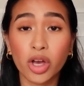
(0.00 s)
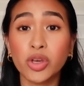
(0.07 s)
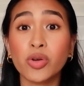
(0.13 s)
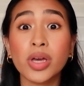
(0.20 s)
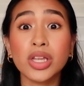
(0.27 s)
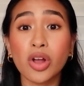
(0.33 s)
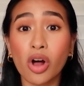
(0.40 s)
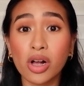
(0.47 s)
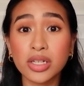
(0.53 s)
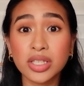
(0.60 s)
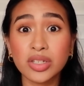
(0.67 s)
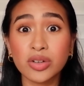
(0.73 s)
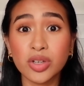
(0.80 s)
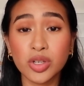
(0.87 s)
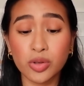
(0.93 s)
You can
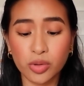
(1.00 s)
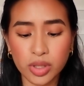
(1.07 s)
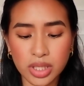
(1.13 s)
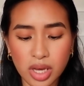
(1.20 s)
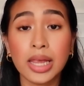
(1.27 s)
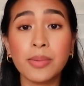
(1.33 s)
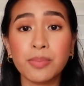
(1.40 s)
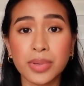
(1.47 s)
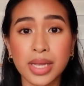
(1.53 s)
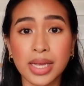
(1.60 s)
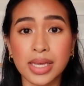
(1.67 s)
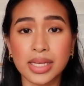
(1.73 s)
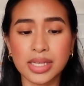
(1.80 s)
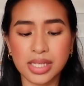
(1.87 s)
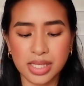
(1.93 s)
also use lip
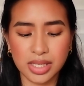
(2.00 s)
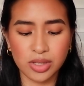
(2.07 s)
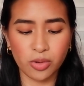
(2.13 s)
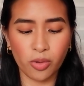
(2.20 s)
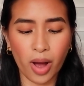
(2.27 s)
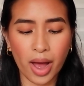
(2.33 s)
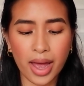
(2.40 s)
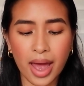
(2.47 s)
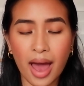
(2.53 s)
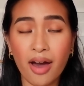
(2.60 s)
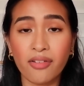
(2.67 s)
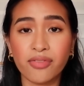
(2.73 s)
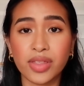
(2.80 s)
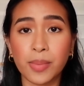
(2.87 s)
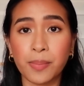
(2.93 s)
tint. So I
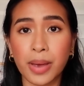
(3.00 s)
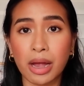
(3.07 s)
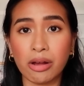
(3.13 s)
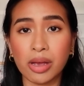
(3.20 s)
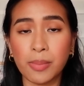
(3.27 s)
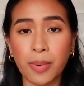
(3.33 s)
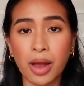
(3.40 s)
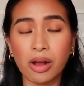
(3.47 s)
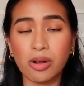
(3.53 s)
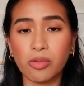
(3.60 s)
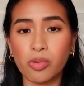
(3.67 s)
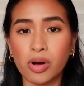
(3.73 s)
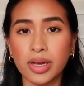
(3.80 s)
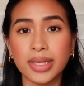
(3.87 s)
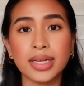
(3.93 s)
have the Peri Peri
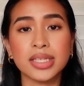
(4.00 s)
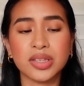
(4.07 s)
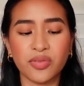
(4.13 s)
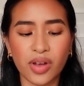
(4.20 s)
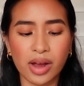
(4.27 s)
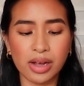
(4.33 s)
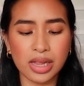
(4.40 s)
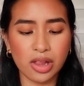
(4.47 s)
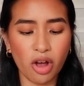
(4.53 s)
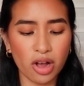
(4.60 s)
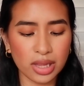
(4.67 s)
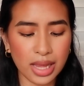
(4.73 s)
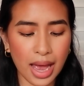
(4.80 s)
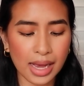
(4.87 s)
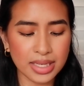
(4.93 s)
one. It's very long
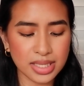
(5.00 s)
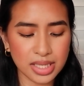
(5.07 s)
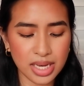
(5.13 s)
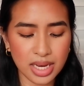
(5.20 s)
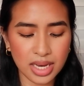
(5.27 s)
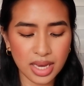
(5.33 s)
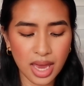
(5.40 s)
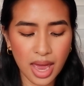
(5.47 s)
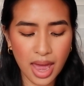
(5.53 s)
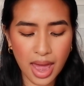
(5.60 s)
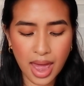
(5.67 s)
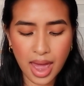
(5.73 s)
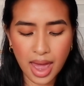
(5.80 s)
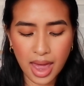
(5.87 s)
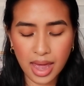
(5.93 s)
lasting.
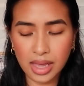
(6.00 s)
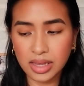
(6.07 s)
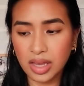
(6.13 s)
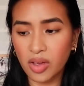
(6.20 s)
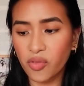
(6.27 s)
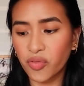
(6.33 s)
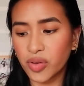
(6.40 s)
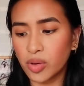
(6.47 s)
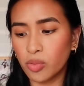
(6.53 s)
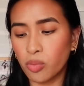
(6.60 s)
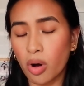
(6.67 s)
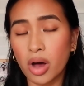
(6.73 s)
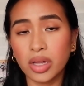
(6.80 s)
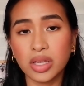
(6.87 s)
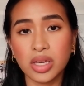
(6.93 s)
And if you
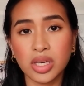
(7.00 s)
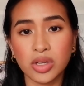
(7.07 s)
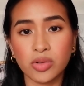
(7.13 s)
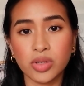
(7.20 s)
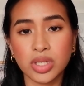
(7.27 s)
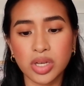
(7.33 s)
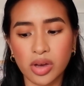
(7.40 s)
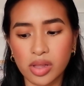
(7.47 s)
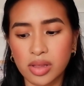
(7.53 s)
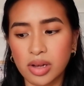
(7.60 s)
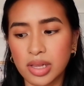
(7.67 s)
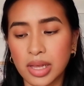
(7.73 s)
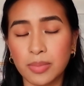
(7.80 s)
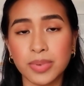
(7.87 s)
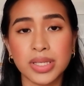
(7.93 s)
want to use other
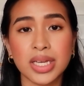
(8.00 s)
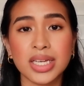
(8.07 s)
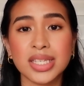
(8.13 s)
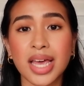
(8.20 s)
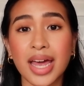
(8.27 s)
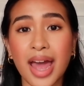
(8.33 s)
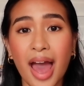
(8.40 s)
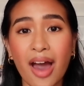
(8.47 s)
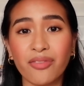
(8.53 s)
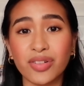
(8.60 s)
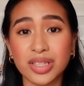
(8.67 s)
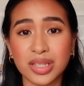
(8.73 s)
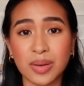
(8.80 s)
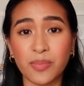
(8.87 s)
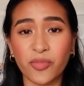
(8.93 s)
lipsticks, I have
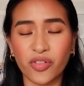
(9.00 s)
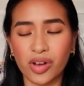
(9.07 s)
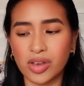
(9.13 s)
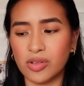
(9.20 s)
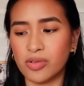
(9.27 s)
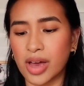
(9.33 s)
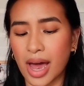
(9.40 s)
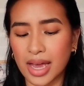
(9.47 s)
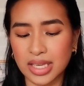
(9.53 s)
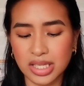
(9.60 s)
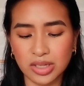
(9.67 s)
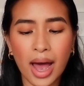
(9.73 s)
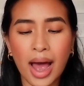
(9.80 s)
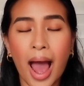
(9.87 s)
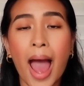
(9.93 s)
a tip for you
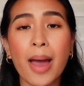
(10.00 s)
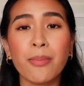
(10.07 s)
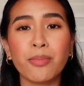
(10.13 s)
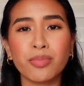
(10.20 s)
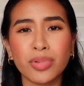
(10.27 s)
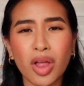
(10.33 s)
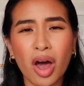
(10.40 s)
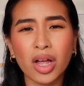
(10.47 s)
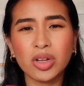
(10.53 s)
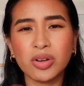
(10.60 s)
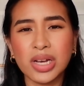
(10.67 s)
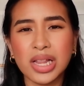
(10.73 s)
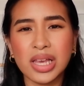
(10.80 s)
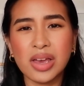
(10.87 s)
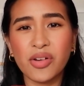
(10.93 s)
guys. I'm not
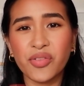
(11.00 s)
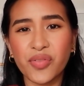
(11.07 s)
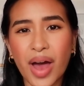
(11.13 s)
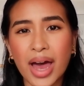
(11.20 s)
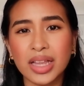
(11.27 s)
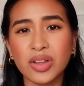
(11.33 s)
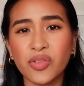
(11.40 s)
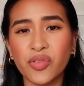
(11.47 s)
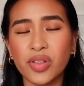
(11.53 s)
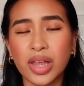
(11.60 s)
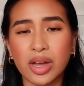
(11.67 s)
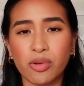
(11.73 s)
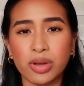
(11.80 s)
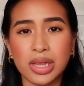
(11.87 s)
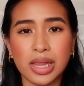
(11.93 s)
really a fan of
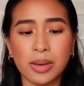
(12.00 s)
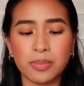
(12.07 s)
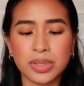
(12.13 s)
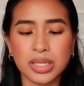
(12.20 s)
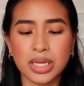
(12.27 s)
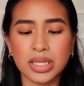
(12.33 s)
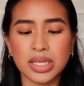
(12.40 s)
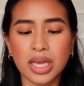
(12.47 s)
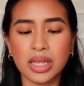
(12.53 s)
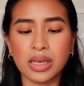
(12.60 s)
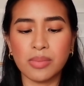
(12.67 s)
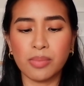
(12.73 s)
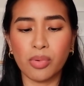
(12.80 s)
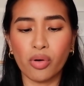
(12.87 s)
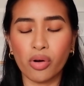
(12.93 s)
liquid lipsticks
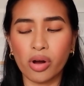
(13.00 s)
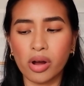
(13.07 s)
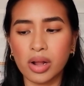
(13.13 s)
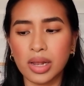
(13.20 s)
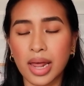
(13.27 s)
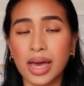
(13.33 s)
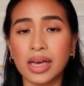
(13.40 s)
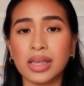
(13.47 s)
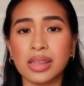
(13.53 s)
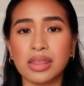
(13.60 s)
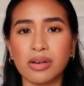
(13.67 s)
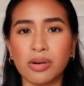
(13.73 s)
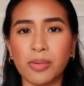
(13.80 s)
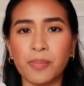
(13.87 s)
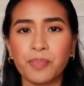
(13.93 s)
anymore, like
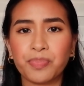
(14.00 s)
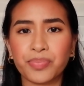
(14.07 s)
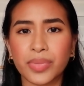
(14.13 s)
the